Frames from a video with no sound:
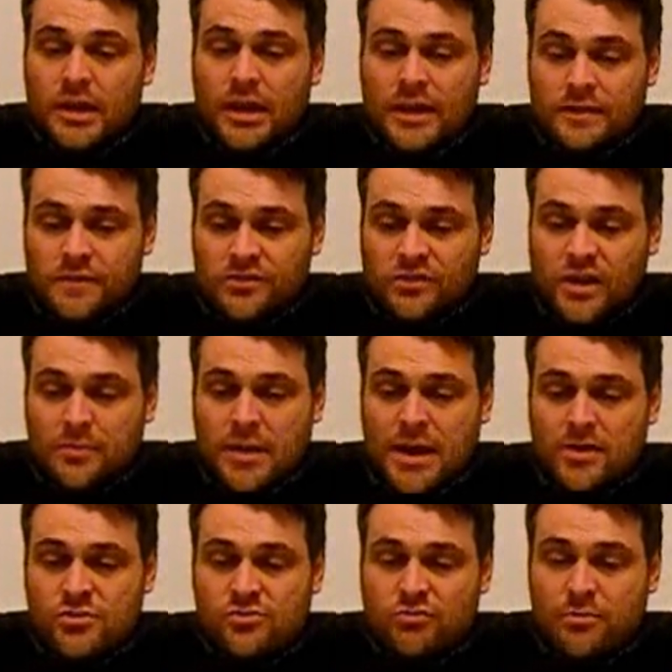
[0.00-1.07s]
in the same
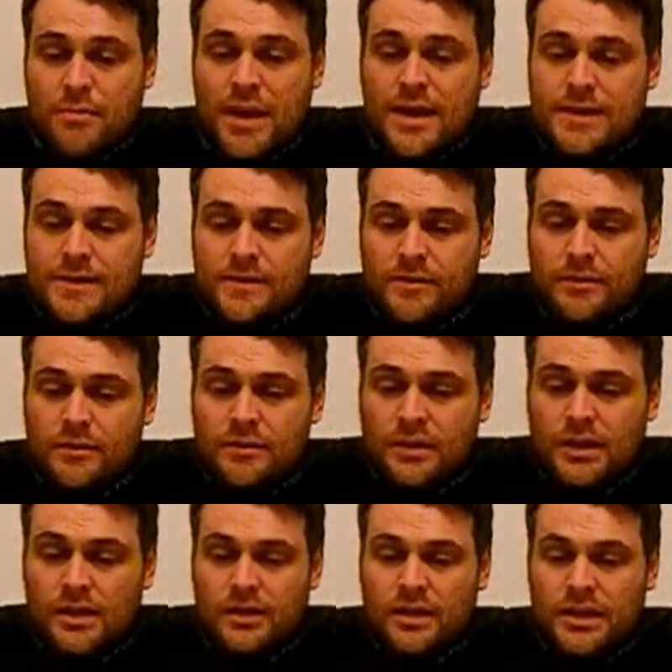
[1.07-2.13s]
house remain,
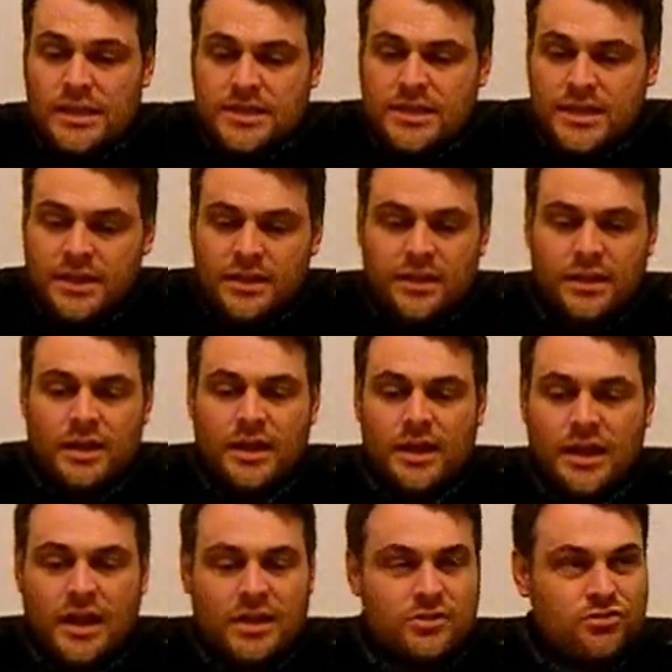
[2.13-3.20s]
eating
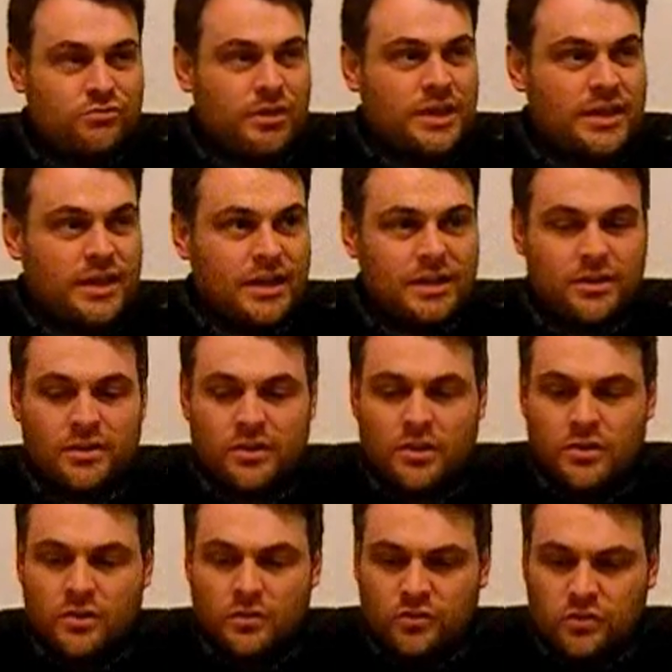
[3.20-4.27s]
and drinking
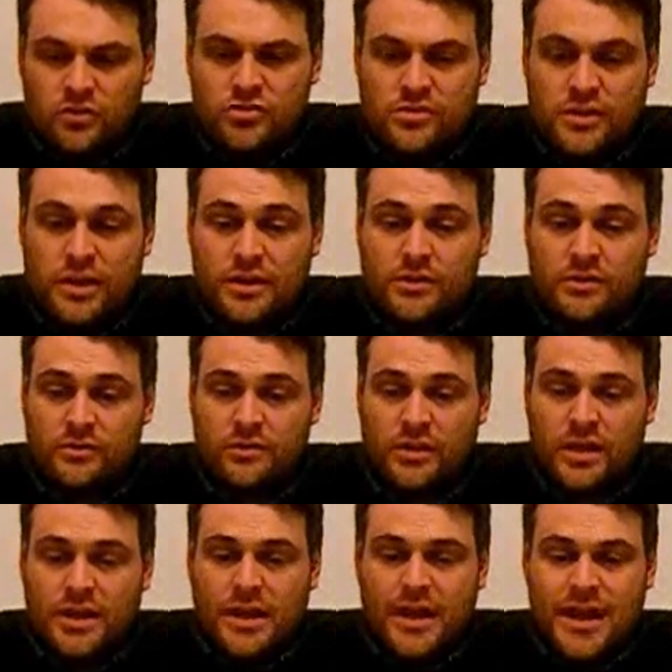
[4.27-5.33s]
such things
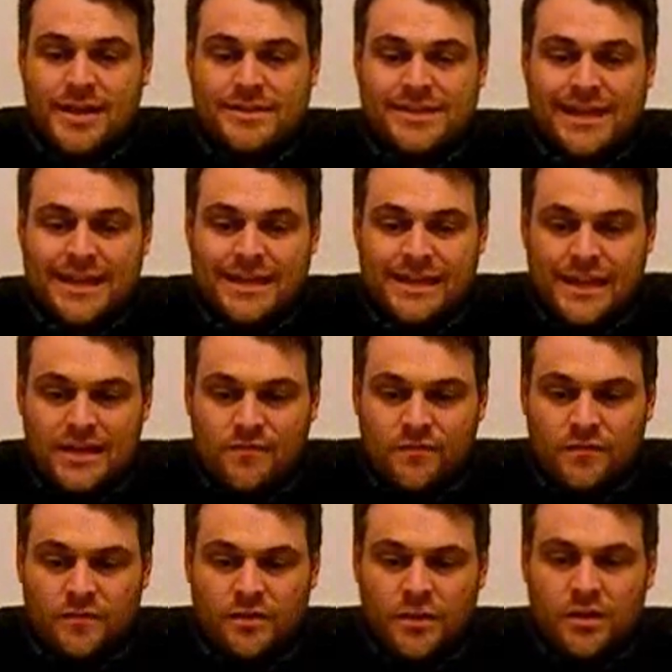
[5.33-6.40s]
as they
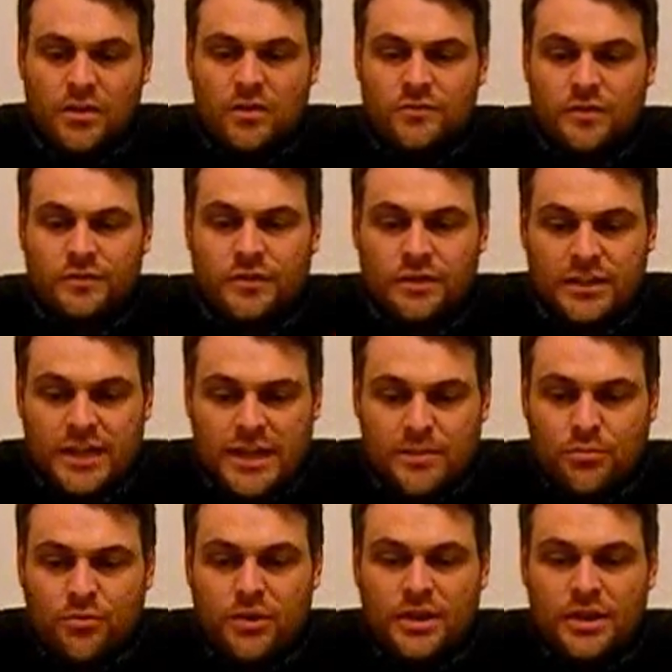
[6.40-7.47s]
give, for the
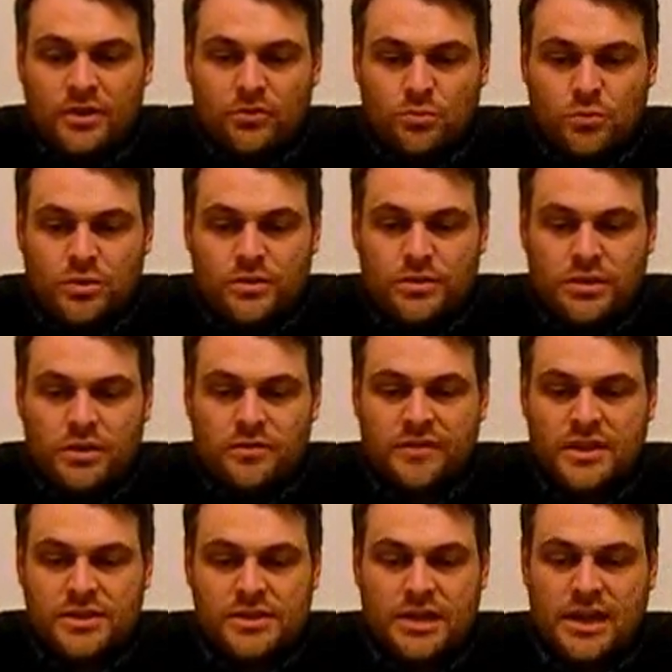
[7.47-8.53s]
labourer is worthy of
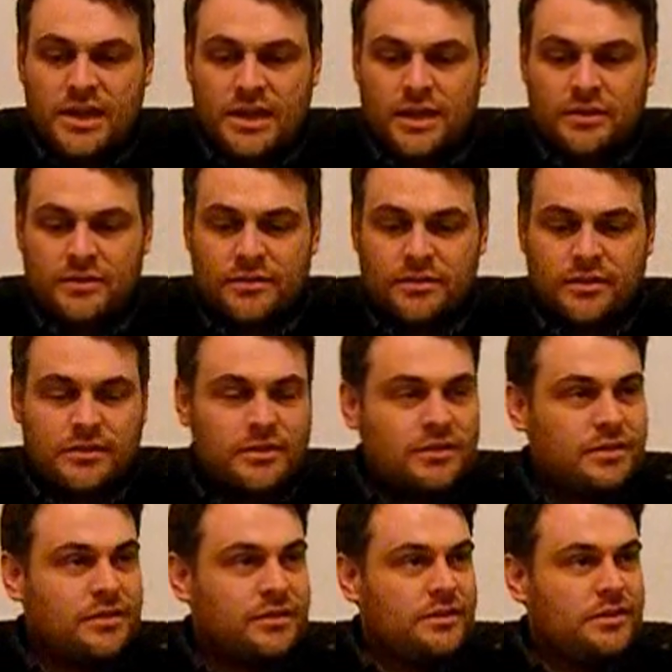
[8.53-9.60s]
his hire.
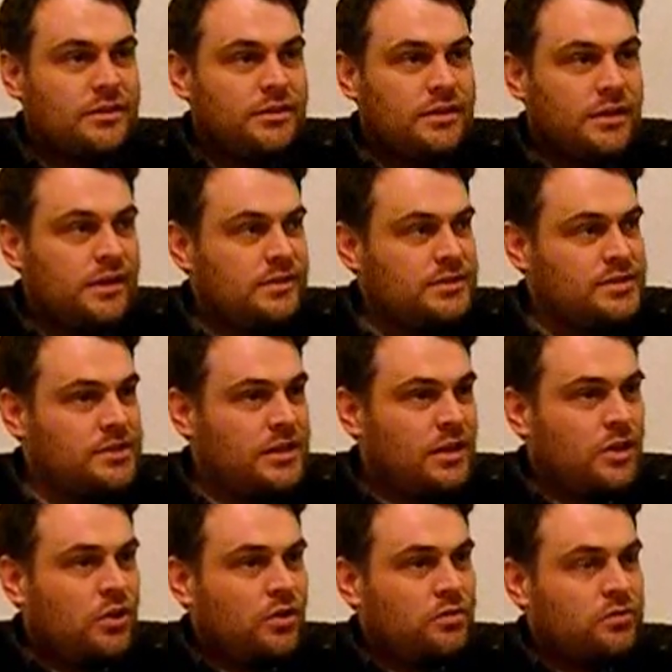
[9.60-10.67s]
Yes?
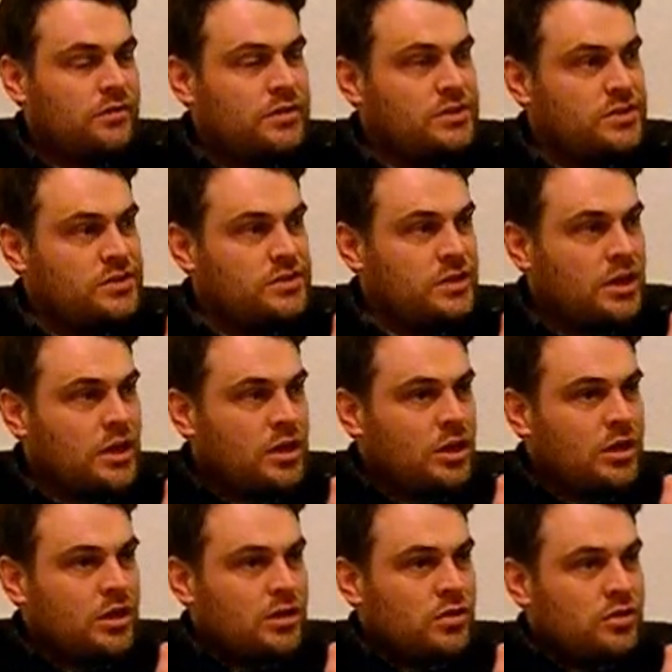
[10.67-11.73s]
So this is
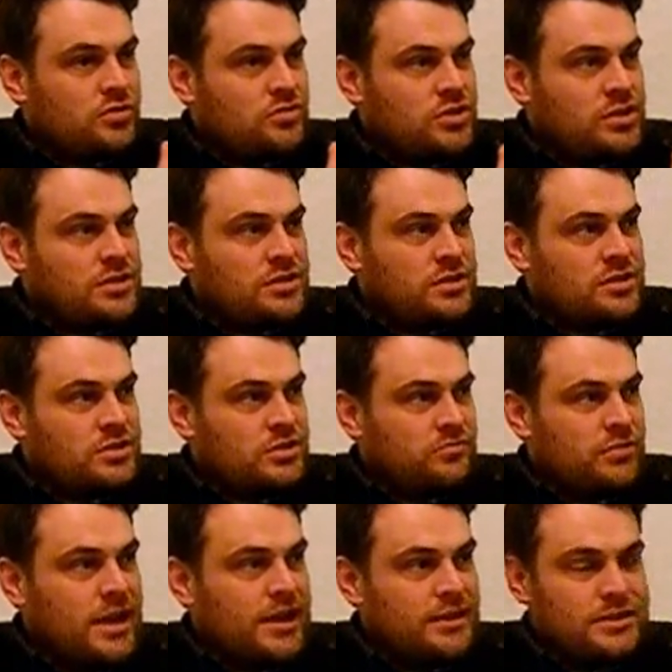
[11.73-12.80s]
Jesus'
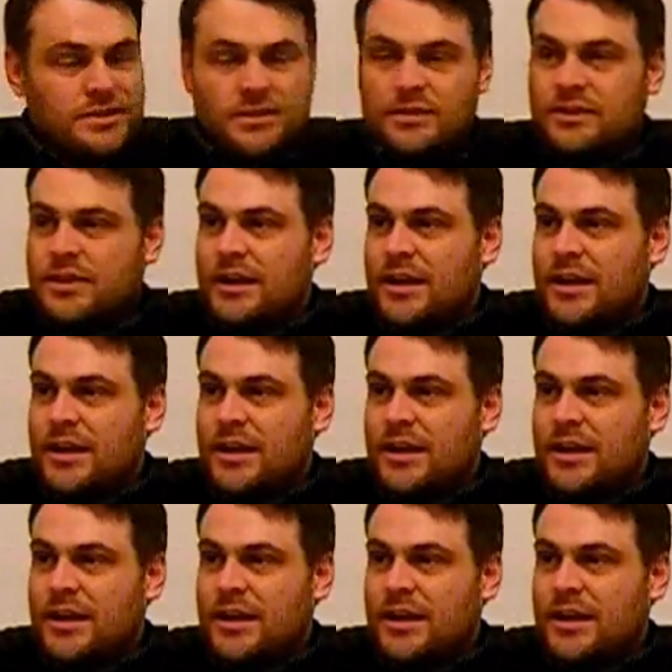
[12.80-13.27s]
direct